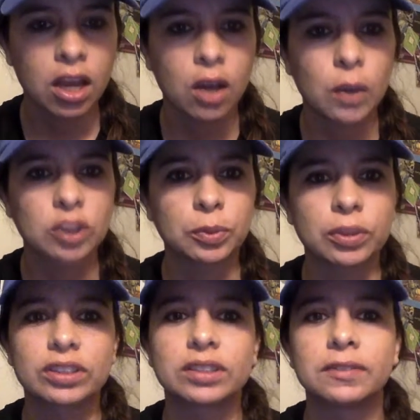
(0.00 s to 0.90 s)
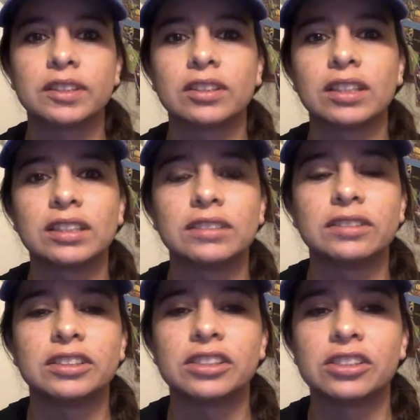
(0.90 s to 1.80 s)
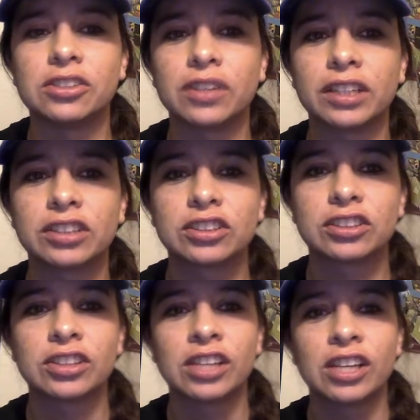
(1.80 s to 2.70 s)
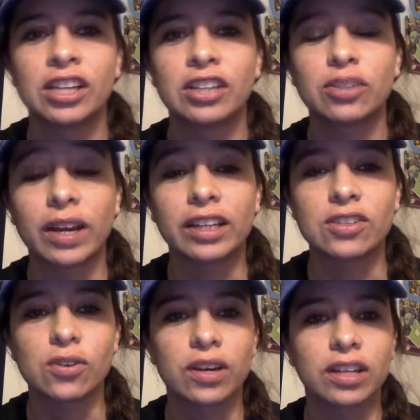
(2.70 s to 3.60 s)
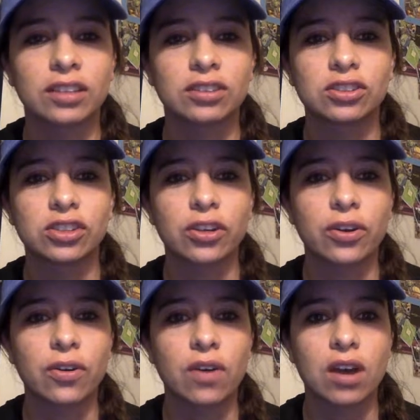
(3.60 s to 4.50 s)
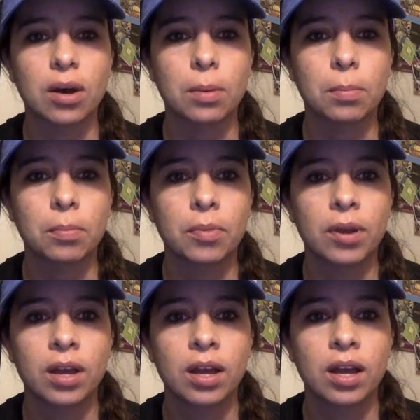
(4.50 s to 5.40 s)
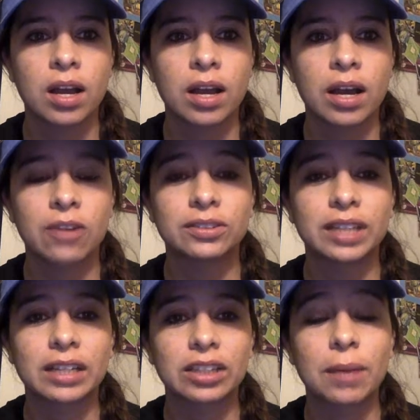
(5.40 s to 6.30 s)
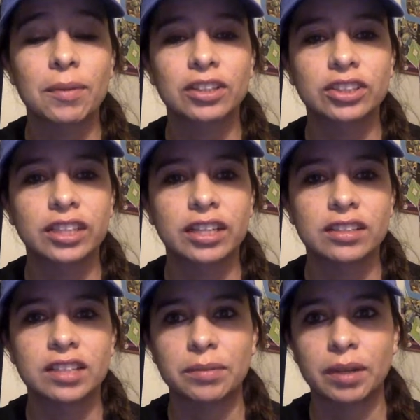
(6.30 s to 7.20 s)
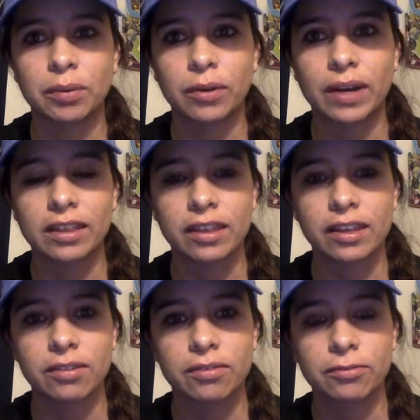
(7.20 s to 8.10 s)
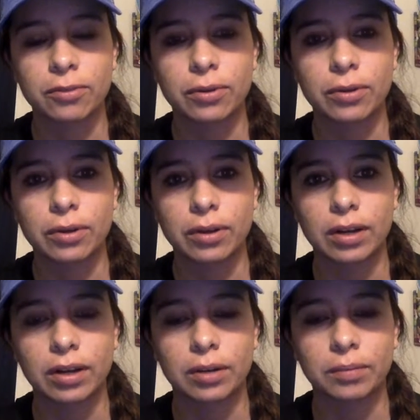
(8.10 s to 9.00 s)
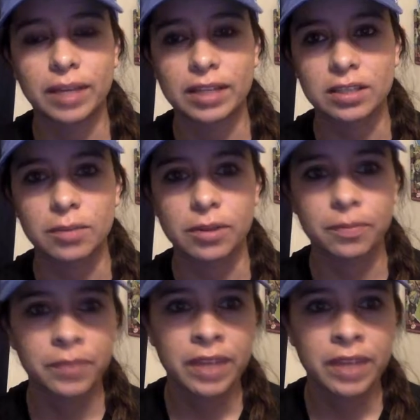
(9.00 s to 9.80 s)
What sports, physical activities do I enjoy? So I'm actually a semi-pro athlete for basketball,